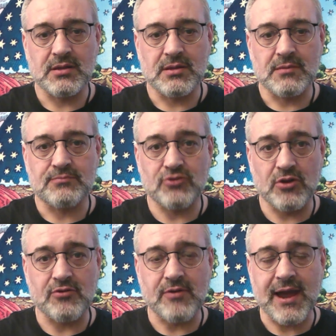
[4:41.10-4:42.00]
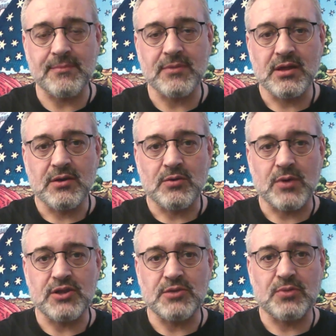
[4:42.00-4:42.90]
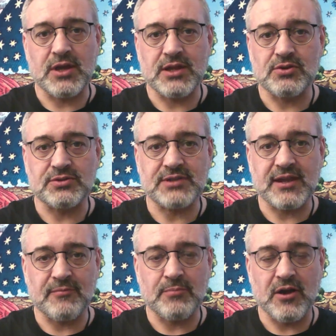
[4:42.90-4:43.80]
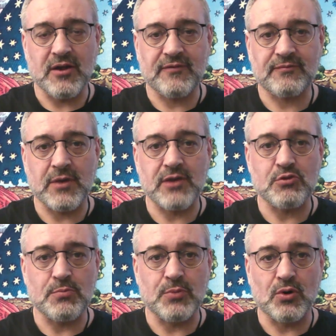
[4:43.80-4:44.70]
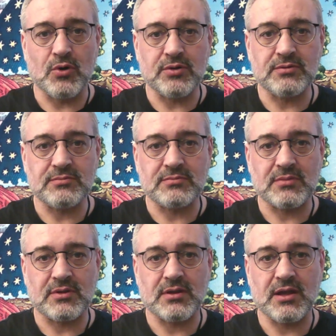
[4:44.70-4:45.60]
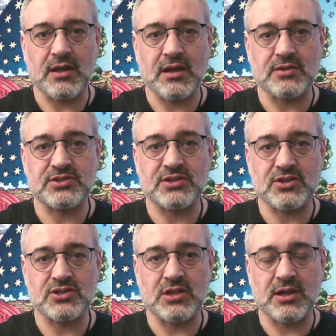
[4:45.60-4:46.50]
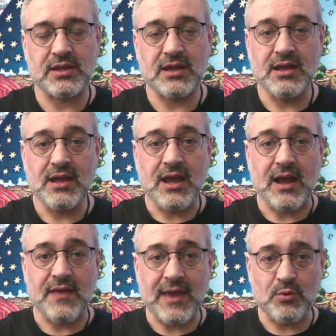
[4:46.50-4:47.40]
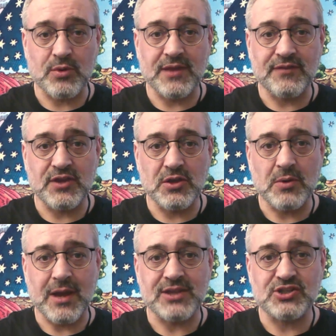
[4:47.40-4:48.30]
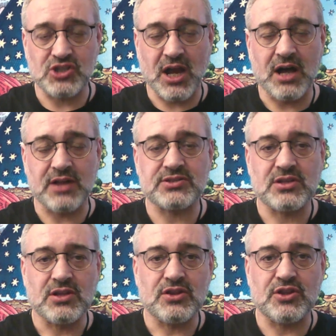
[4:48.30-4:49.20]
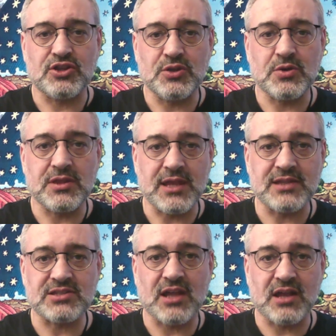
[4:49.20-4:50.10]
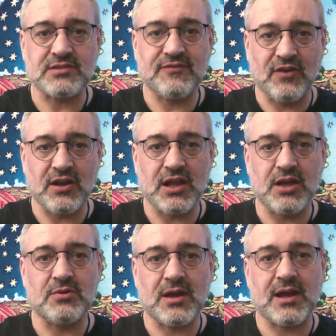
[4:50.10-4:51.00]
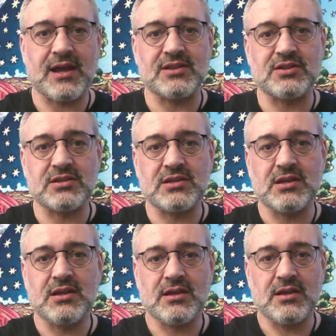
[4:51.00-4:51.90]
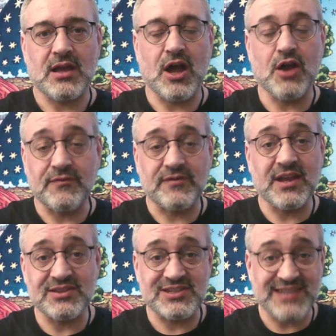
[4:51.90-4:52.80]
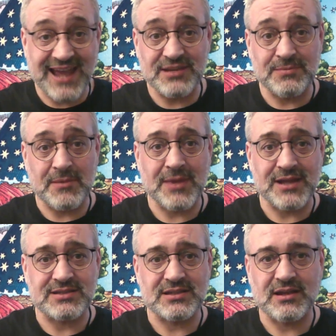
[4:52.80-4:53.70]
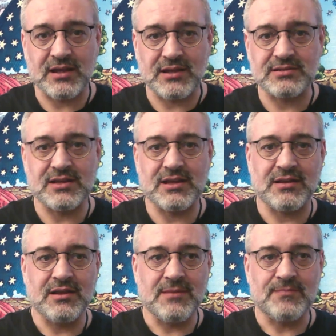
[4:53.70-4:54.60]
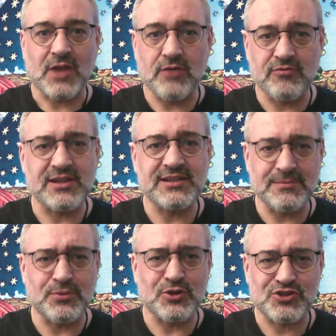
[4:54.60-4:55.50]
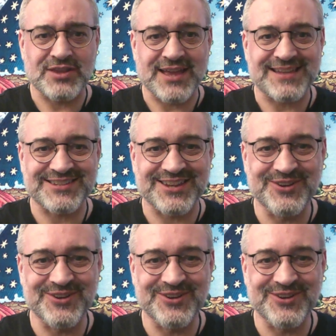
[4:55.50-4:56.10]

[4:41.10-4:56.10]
program where you put in your date of birth, where you were born and such like, and that will give you a chart that you can then start to follow and hopefully understand a bit better. And I really did butcher that, so